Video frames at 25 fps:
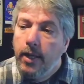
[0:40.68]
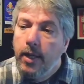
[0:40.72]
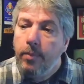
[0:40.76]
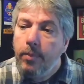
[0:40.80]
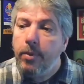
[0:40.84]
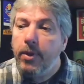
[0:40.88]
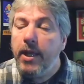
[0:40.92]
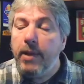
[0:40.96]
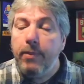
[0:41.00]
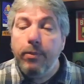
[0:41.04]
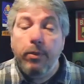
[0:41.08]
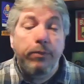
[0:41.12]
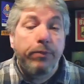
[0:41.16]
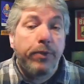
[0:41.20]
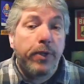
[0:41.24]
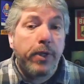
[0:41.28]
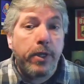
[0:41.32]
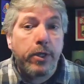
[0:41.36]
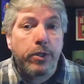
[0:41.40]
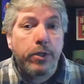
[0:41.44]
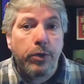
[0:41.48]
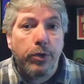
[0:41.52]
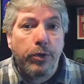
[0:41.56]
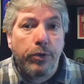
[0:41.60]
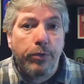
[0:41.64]
But then we'll
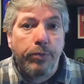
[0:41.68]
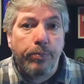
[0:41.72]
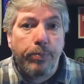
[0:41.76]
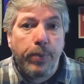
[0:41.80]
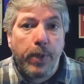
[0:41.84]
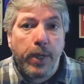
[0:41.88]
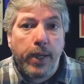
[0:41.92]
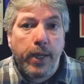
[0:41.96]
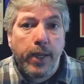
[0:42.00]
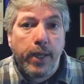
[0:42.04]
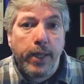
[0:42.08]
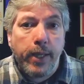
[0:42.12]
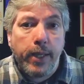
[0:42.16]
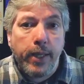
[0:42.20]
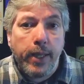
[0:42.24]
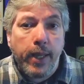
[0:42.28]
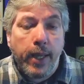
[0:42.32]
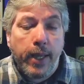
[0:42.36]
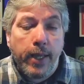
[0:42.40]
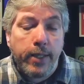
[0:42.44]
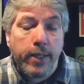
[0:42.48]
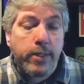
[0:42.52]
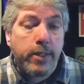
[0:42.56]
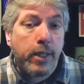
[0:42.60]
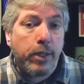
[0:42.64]
finish off by
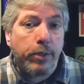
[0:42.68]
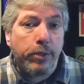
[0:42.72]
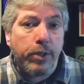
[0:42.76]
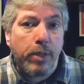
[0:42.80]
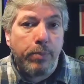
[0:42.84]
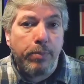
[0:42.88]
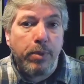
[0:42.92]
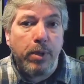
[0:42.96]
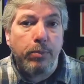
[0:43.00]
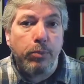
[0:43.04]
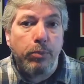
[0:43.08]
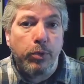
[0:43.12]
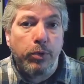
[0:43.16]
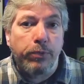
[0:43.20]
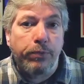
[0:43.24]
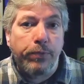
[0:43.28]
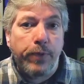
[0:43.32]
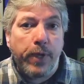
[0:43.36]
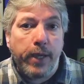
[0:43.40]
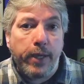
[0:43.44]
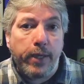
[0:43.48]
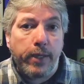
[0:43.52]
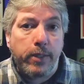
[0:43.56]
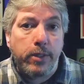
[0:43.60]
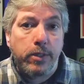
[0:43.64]
telling you a bit more
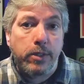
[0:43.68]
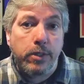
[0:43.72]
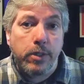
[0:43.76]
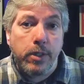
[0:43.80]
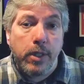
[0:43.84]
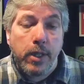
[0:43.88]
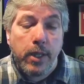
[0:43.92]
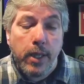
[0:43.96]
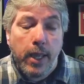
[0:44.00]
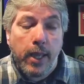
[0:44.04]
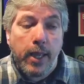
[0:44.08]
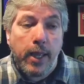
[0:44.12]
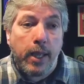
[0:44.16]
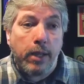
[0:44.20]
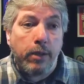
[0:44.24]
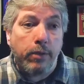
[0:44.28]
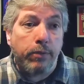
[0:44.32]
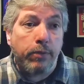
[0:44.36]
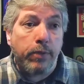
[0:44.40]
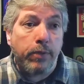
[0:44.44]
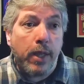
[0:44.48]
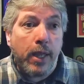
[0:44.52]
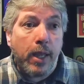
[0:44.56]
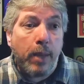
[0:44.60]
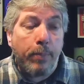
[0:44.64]
facts
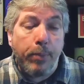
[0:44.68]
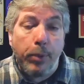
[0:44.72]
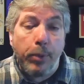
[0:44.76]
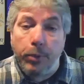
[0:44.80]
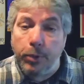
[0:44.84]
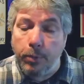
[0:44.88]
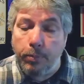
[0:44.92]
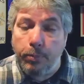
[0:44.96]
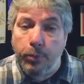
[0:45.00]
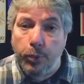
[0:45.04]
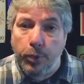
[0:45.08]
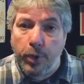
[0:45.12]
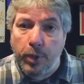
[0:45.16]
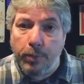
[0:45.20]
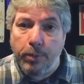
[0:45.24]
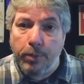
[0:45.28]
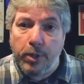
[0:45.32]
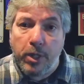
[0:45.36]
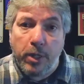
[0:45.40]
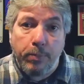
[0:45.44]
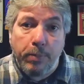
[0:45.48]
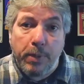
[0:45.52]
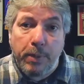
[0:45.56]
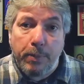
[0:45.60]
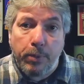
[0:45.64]
about the poem
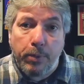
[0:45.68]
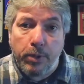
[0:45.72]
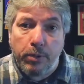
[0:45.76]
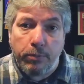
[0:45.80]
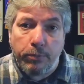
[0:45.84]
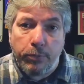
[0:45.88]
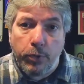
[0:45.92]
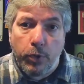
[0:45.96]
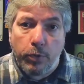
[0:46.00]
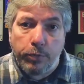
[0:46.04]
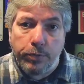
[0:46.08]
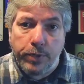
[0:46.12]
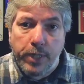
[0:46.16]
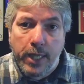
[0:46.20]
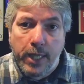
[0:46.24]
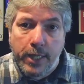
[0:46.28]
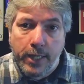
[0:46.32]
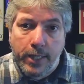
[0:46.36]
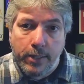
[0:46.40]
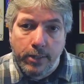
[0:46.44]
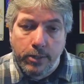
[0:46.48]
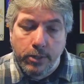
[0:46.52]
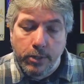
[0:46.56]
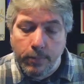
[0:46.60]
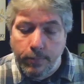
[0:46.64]
and the people involved in
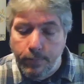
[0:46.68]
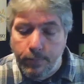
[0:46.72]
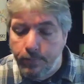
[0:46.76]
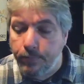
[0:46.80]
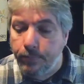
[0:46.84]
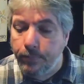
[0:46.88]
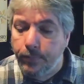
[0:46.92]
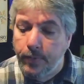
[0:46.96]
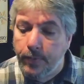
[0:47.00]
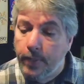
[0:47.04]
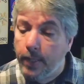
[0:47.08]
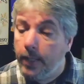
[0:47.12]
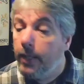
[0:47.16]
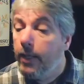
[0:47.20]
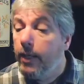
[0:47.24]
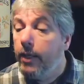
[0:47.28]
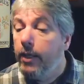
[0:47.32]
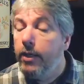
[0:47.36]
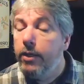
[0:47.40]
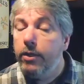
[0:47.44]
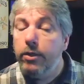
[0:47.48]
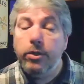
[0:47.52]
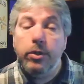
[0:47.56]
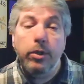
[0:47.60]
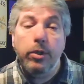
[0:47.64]
it.
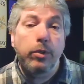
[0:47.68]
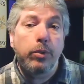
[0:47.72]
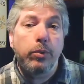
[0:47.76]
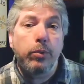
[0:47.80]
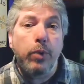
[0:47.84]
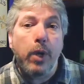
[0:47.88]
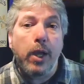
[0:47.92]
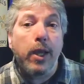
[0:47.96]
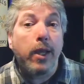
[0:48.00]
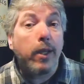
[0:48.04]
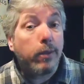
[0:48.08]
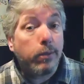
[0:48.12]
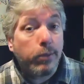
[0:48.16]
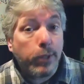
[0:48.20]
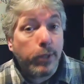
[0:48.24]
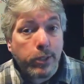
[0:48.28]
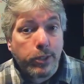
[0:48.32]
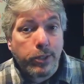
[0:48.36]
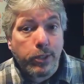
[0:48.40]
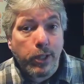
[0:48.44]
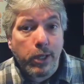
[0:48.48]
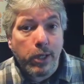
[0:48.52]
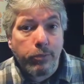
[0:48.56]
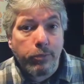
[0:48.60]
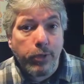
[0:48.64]
So let's
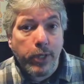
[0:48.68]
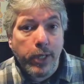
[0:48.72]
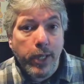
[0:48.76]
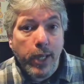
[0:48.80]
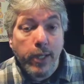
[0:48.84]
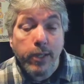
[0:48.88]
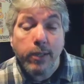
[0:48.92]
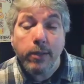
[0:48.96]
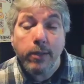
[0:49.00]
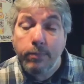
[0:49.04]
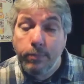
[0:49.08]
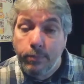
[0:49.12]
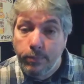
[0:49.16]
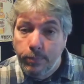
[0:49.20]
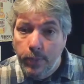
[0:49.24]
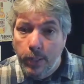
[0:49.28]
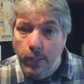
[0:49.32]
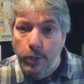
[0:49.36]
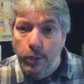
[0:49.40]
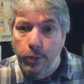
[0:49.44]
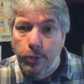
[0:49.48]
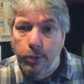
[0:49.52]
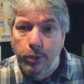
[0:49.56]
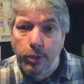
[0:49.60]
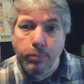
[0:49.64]
dive right in
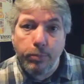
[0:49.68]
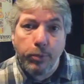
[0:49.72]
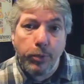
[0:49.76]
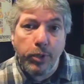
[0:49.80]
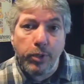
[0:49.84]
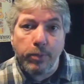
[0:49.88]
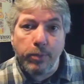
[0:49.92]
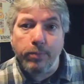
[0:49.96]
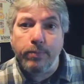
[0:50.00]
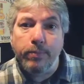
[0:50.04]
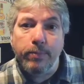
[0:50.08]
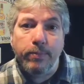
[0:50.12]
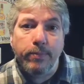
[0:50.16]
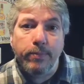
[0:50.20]
and look at the poem.